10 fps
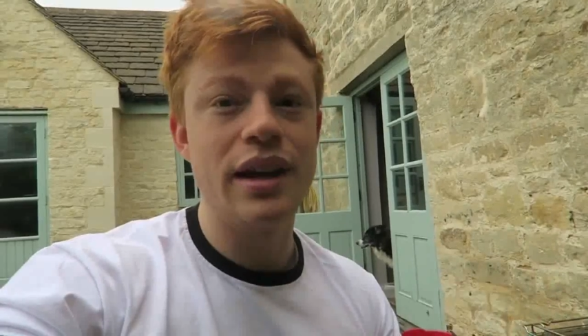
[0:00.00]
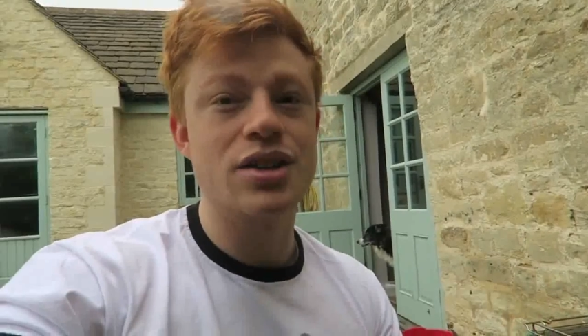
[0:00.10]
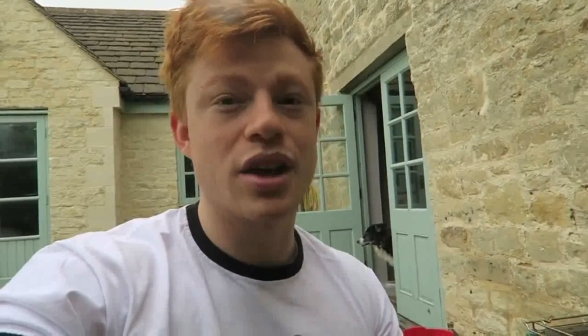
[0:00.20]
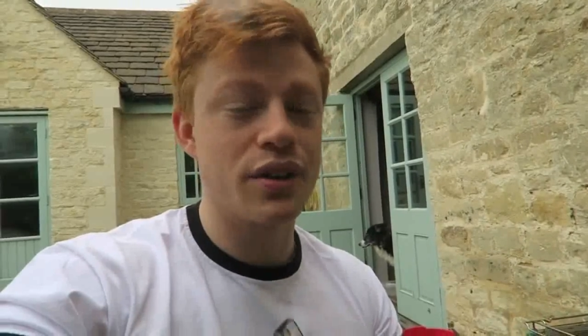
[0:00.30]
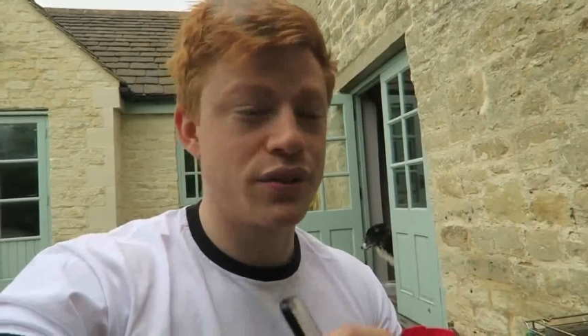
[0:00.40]

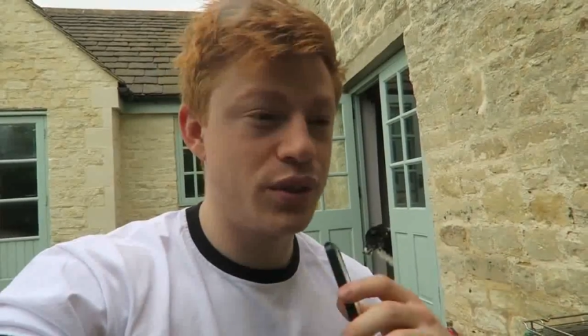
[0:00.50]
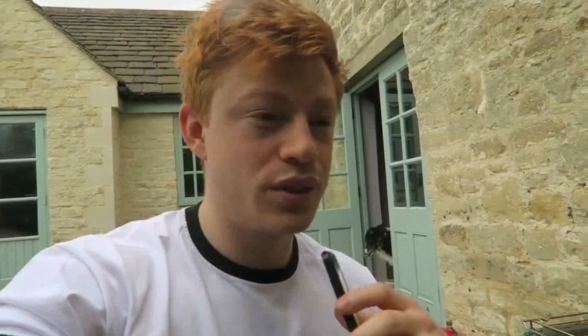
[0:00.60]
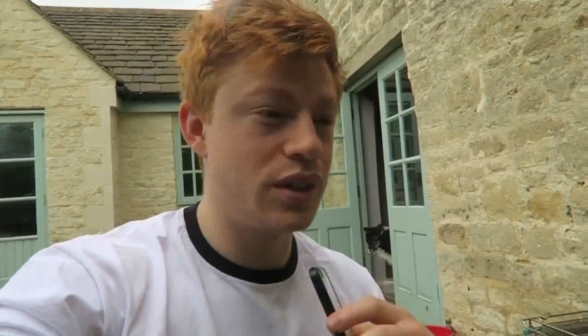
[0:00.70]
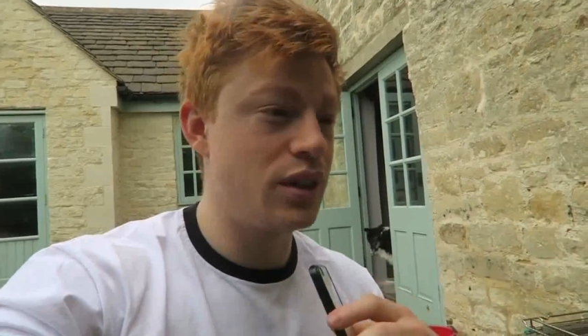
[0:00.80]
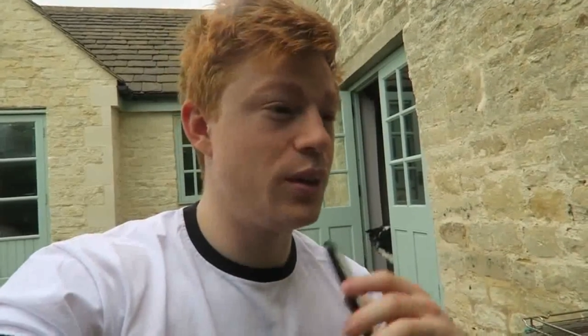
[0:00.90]
each kind of
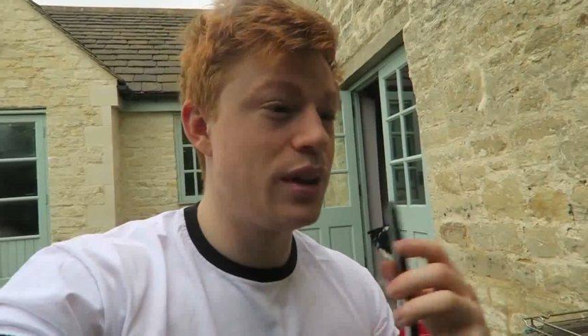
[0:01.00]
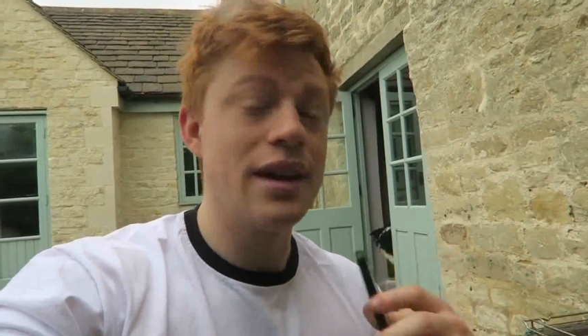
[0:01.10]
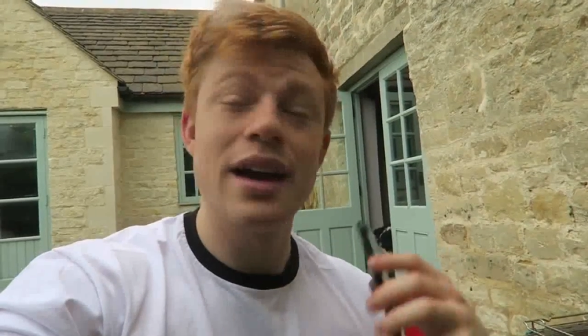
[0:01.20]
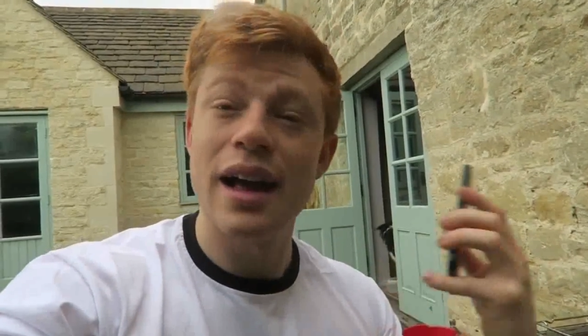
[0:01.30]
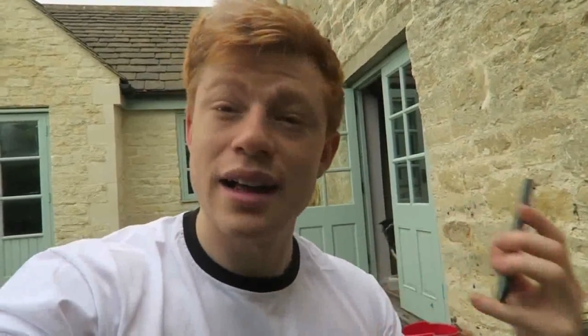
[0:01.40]
food that you
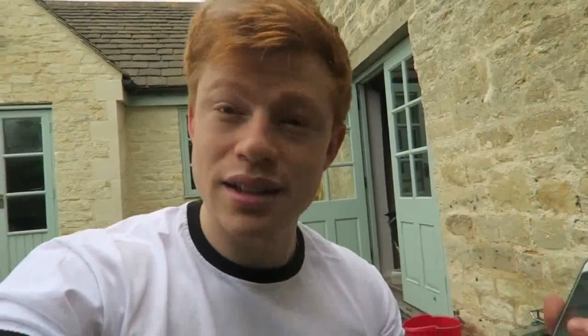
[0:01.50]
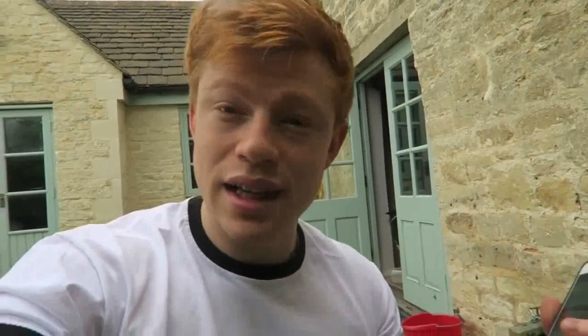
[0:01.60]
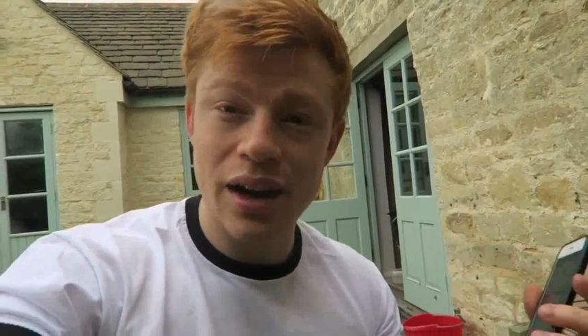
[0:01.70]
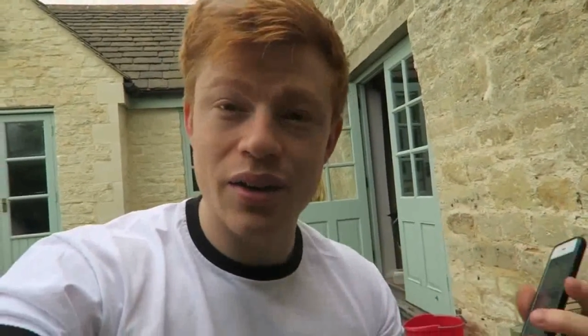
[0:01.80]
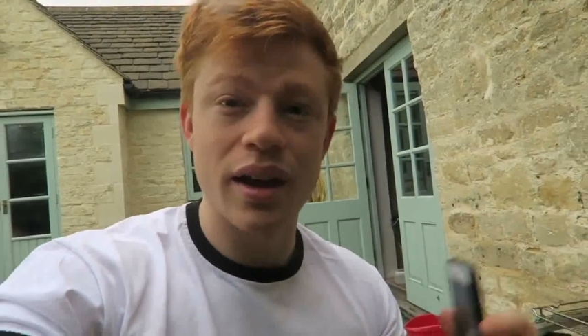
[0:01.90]
eat has a
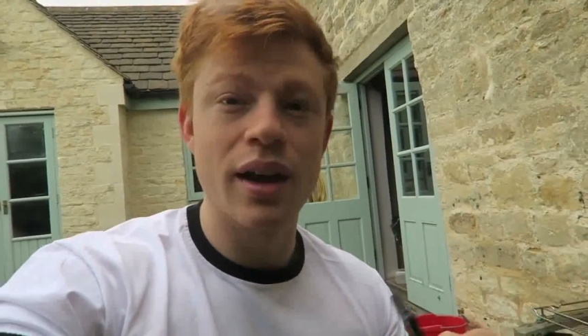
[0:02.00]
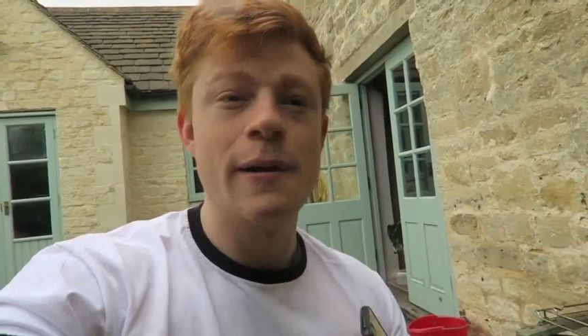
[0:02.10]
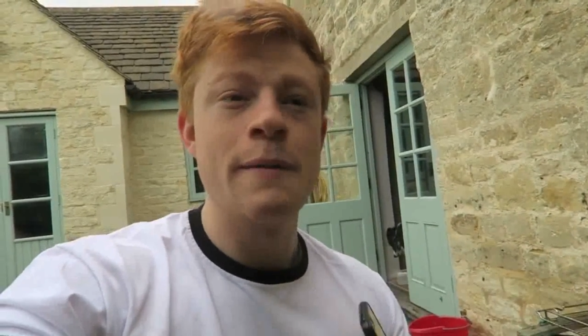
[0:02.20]
calorie.